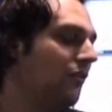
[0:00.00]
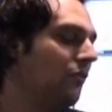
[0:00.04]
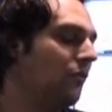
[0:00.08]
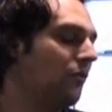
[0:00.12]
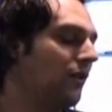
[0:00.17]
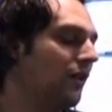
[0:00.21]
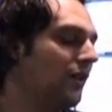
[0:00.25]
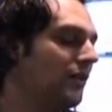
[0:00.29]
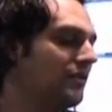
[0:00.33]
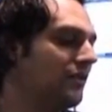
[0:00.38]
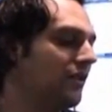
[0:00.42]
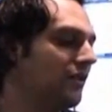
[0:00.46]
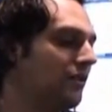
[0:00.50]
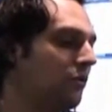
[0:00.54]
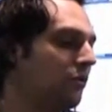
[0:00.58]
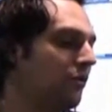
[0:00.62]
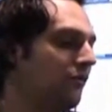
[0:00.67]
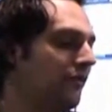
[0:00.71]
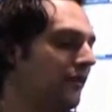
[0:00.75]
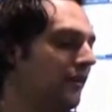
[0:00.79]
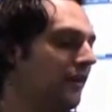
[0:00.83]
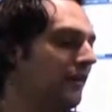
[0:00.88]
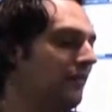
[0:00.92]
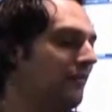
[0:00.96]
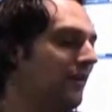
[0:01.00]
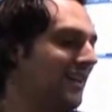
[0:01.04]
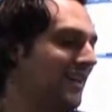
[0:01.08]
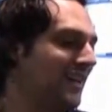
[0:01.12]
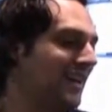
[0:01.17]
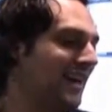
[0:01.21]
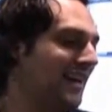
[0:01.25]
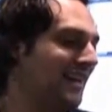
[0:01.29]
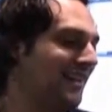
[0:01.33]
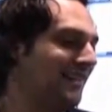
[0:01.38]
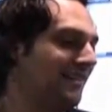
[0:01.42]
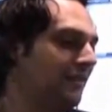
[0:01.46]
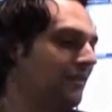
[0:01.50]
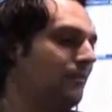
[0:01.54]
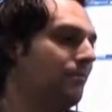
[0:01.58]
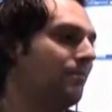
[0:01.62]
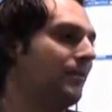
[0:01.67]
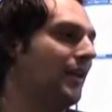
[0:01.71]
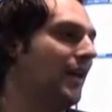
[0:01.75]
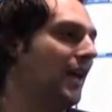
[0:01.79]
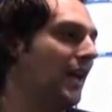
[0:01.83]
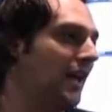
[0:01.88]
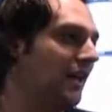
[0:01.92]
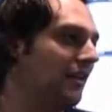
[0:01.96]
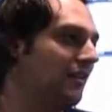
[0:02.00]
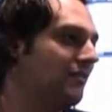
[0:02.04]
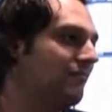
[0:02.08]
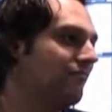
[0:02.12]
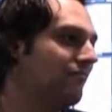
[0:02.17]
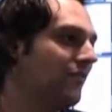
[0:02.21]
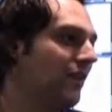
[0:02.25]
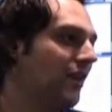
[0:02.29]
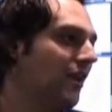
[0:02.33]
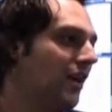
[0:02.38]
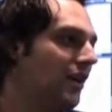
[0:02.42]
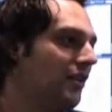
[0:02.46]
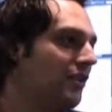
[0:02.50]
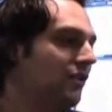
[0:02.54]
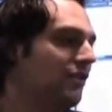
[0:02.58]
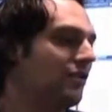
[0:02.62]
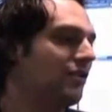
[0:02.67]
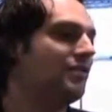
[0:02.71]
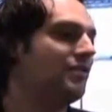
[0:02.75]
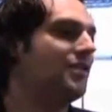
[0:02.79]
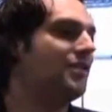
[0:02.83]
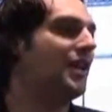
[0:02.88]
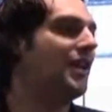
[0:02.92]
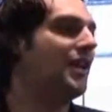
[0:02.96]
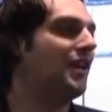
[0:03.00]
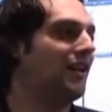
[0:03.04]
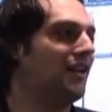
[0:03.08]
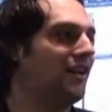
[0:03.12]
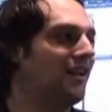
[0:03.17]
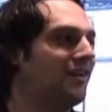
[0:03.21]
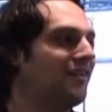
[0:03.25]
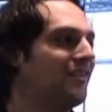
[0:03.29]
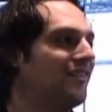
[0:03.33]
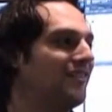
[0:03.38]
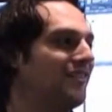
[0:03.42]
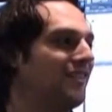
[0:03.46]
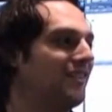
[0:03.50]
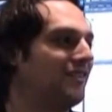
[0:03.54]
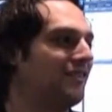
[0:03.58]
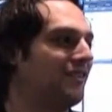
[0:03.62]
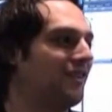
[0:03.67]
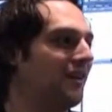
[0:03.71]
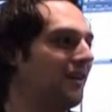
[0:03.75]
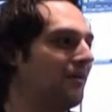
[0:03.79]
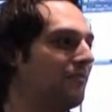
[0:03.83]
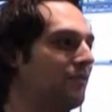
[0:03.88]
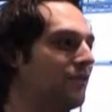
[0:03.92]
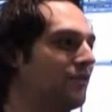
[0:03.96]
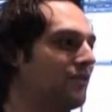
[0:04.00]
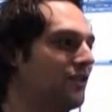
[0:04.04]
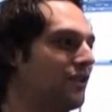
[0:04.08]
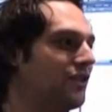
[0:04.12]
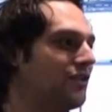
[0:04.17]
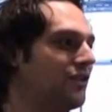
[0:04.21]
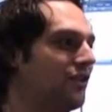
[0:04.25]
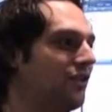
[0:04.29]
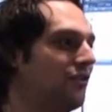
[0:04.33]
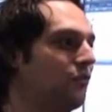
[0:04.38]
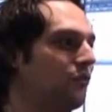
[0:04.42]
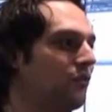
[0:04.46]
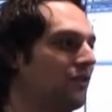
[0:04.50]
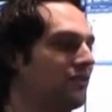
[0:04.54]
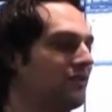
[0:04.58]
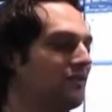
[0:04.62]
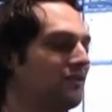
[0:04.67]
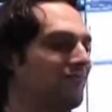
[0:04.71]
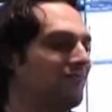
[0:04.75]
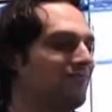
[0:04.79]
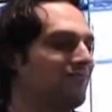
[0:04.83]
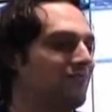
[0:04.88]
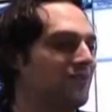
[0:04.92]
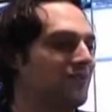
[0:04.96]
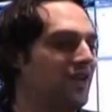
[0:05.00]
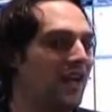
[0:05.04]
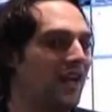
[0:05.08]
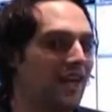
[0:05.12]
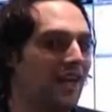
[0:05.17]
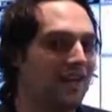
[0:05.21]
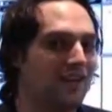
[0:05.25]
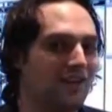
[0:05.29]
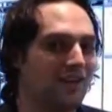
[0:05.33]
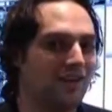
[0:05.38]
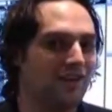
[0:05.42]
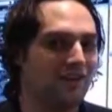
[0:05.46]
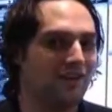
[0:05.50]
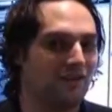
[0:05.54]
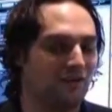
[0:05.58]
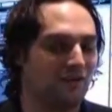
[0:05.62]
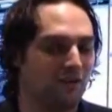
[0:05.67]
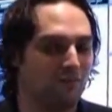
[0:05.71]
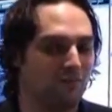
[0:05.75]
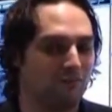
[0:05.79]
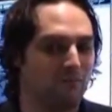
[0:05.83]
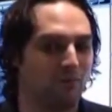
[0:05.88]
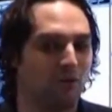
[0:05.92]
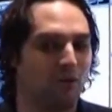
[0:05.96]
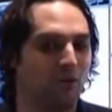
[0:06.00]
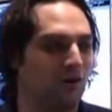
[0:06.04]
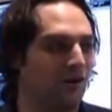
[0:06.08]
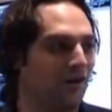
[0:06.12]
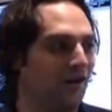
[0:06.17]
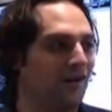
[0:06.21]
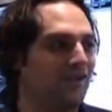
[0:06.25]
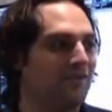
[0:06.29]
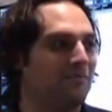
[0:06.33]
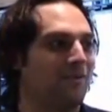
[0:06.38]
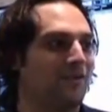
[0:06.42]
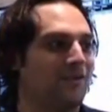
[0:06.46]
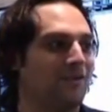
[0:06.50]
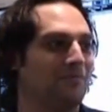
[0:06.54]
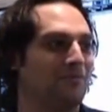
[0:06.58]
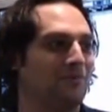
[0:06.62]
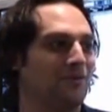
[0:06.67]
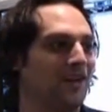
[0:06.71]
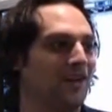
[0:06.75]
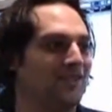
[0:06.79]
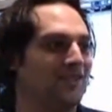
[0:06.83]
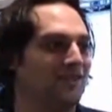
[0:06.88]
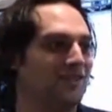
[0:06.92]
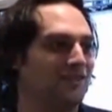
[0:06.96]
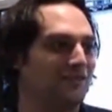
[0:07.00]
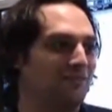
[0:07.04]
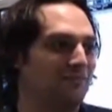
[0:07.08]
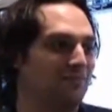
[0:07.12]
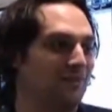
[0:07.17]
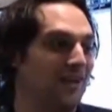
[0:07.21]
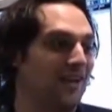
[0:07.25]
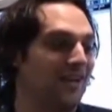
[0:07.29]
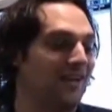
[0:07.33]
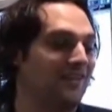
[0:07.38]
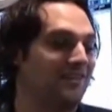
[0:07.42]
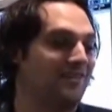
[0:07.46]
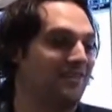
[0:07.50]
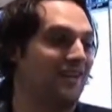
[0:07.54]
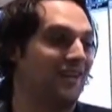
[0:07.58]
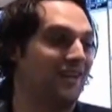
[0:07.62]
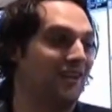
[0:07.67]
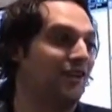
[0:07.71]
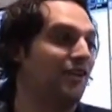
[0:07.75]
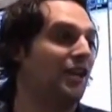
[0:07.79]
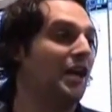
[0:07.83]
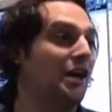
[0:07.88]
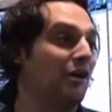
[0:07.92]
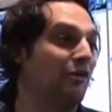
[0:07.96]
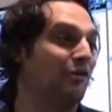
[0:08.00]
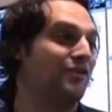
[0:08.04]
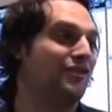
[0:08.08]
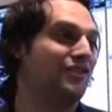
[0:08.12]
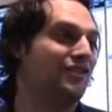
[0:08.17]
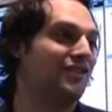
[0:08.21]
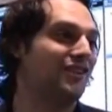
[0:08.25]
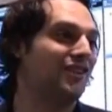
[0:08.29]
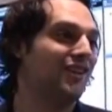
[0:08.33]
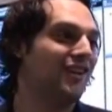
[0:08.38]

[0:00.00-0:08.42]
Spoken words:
was that they were very mechanically played. You could tell that the musician was tired or bored by the process of playing single notes.